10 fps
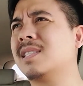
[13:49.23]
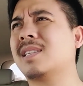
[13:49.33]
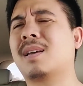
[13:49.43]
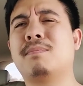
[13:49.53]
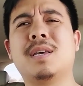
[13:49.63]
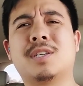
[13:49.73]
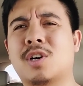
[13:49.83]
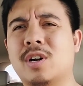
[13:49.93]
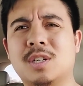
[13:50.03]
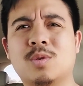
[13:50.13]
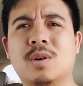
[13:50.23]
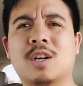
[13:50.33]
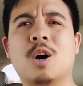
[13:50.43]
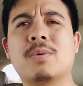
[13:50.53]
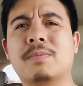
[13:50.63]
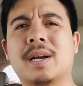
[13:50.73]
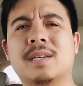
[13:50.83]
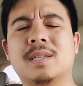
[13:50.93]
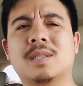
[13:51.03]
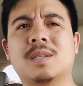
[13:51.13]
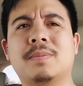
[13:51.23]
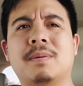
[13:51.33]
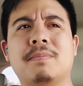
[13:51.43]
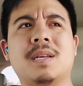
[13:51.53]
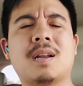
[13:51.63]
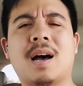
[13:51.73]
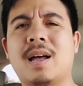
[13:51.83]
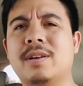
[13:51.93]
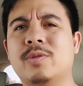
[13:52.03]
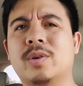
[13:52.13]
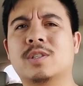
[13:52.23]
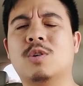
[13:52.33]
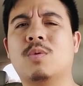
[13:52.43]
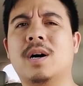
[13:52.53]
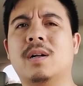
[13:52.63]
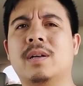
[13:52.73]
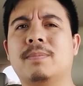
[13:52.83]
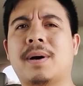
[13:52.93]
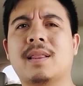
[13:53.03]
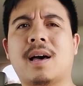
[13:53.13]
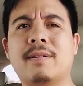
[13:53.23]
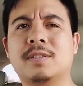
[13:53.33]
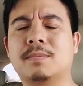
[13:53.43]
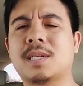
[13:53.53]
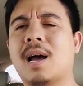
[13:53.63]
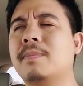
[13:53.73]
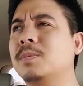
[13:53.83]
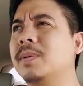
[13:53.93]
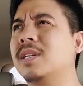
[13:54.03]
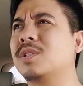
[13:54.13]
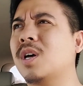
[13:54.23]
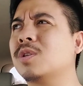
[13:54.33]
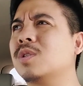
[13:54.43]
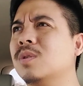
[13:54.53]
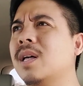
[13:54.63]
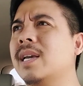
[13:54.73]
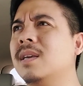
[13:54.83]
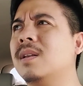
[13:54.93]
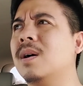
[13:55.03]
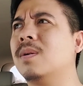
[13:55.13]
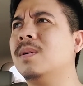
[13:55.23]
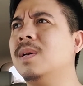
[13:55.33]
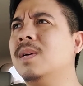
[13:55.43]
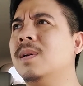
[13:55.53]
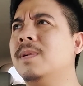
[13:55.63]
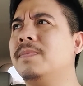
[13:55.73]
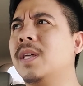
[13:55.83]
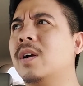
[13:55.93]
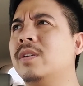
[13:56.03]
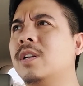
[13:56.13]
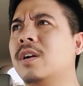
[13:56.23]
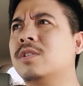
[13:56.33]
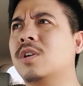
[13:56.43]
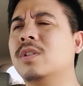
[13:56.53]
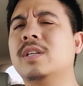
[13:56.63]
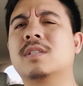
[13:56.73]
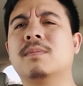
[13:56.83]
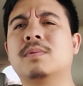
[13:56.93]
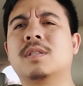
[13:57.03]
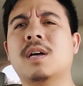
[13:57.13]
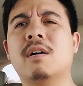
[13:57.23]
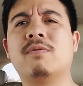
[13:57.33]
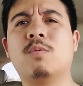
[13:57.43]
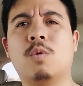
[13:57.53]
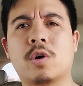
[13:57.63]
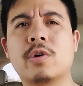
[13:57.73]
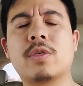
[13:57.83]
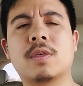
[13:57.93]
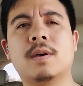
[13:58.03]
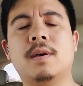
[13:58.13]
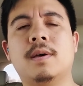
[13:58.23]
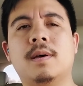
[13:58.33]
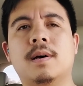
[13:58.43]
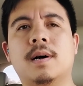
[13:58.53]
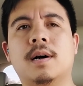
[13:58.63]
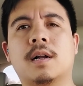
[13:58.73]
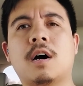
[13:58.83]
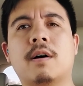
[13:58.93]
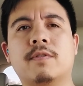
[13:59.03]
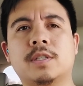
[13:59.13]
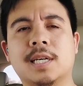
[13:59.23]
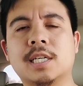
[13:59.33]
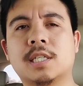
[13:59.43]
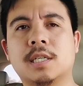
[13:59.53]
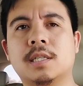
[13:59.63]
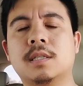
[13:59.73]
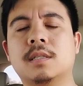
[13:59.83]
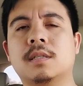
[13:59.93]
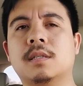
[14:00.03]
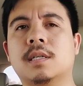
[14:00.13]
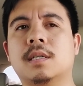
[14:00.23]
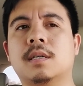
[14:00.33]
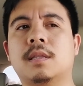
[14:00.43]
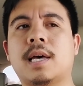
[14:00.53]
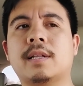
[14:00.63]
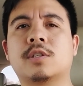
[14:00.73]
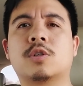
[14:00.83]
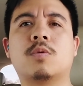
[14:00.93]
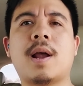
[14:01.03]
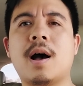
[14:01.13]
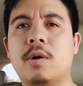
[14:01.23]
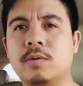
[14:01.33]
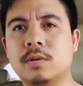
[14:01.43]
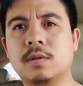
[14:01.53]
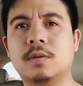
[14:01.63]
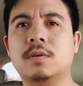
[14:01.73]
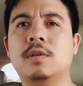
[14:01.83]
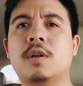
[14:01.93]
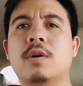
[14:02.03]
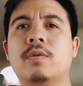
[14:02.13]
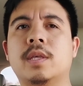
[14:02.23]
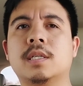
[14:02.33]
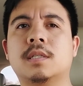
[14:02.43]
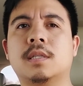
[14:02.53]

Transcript: like me turning to a coping mechanism and me not doing so well in my life sometimes, but it's also like there are certainly some self-worth conversations that surround this